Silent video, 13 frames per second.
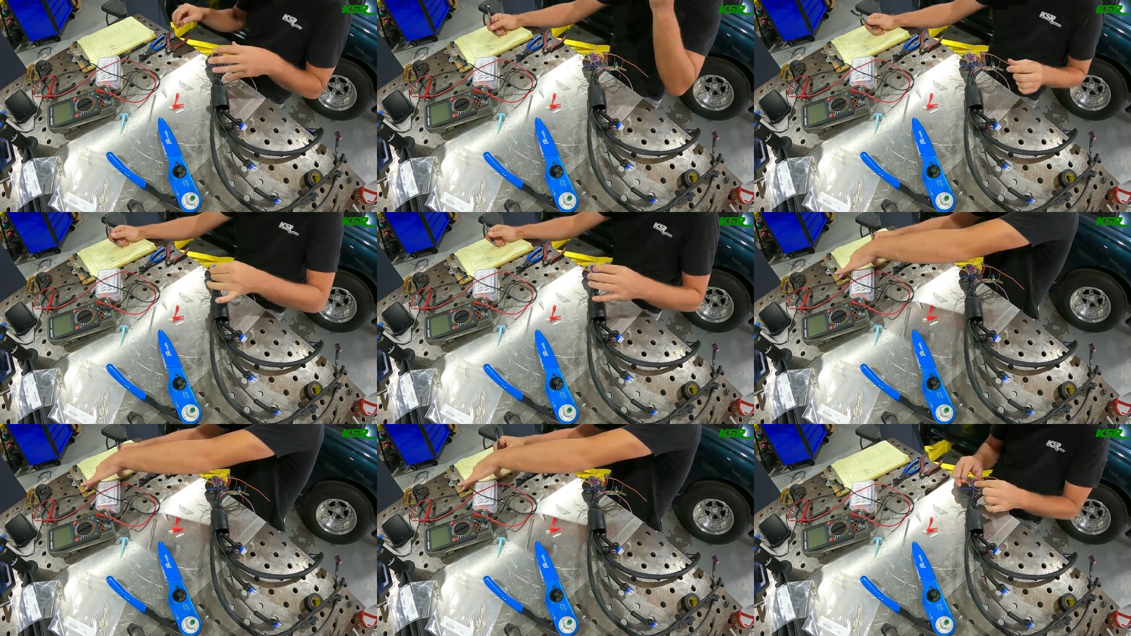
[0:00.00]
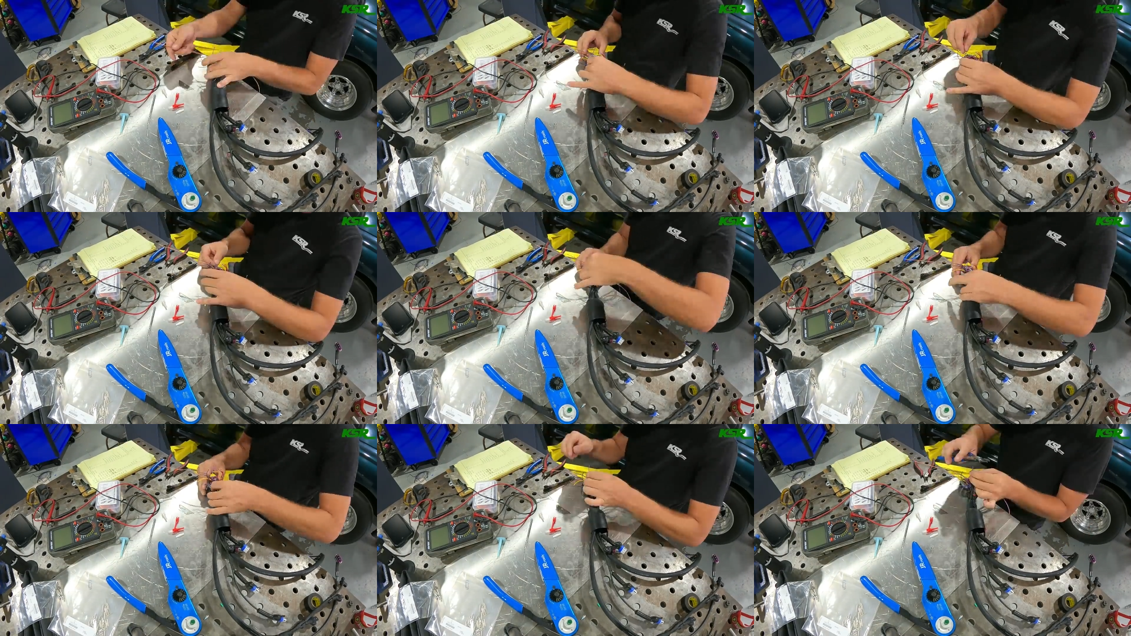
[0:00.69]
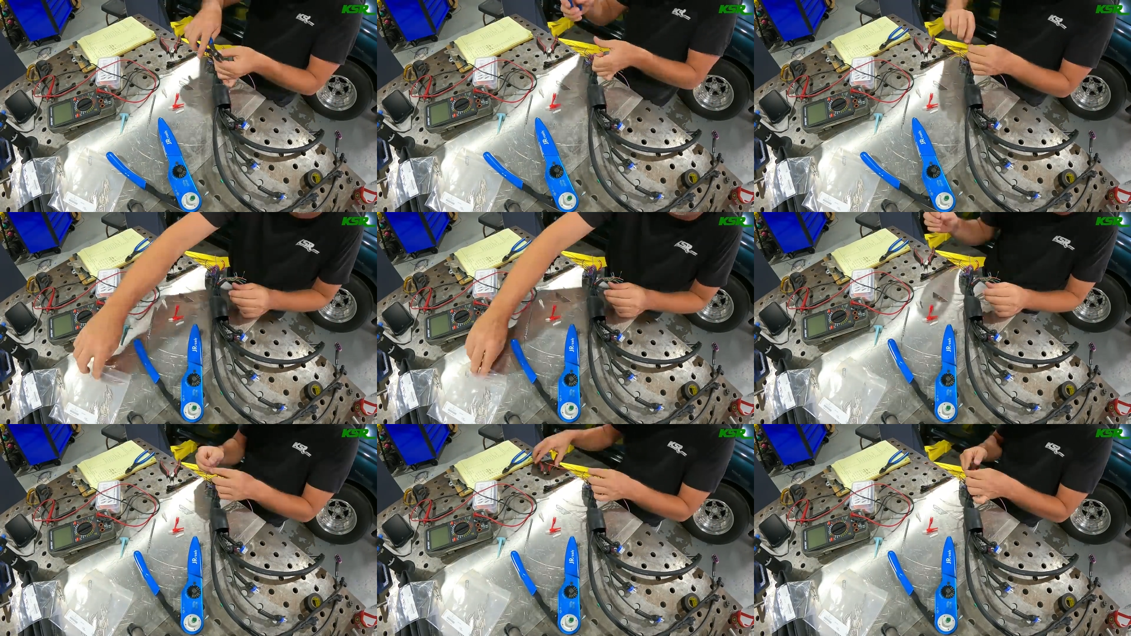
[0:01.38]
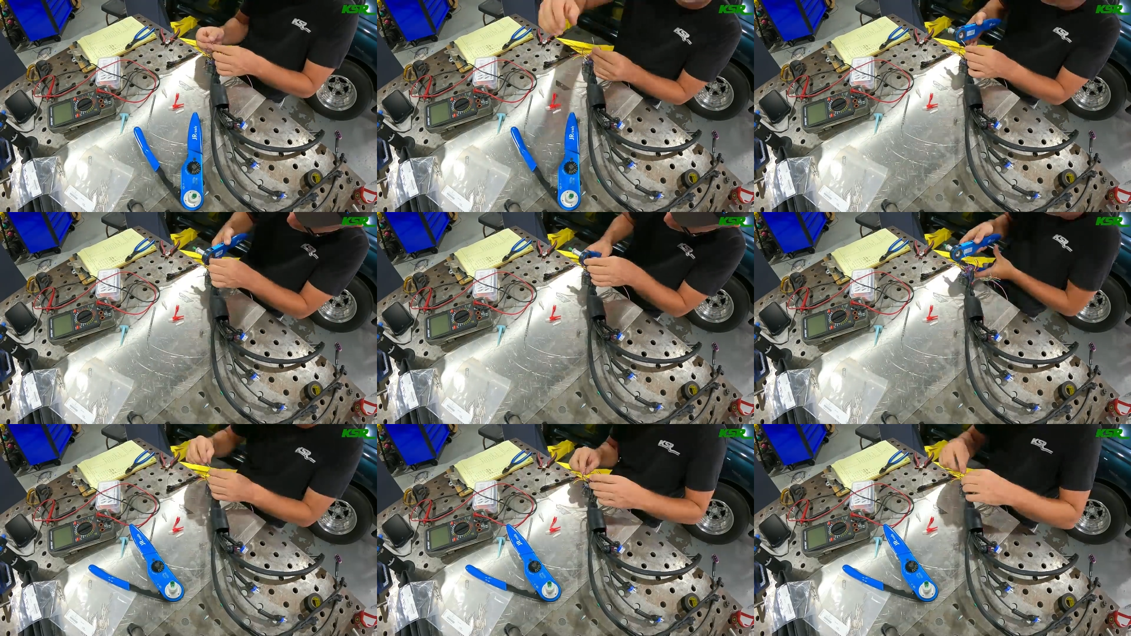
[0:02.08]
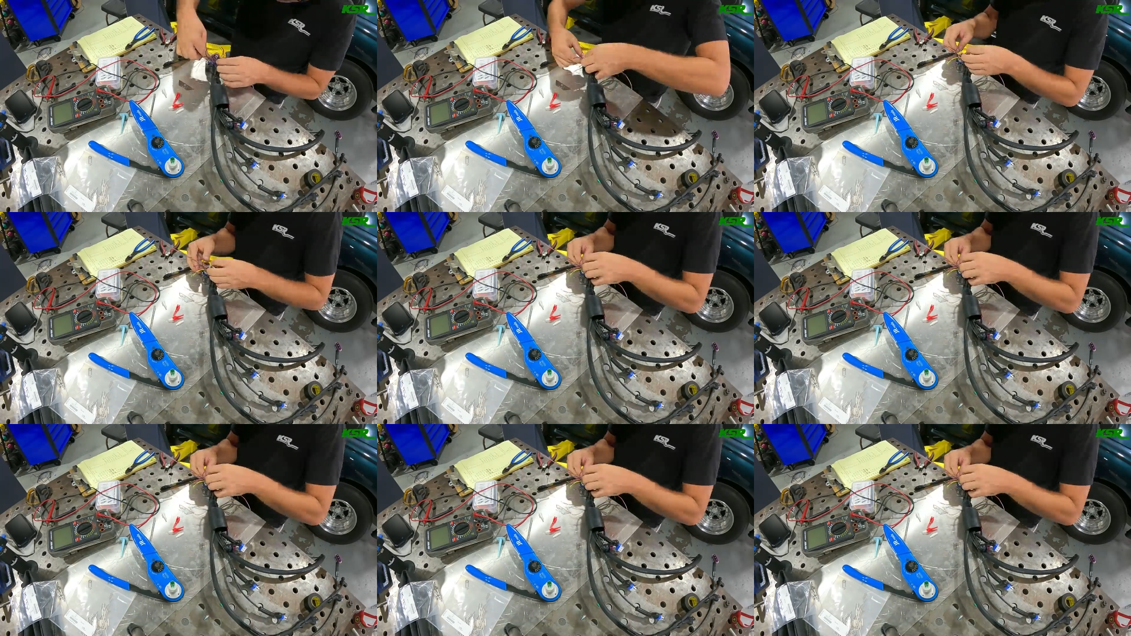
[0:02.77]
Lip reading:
No face is visible, so there are no lips to read.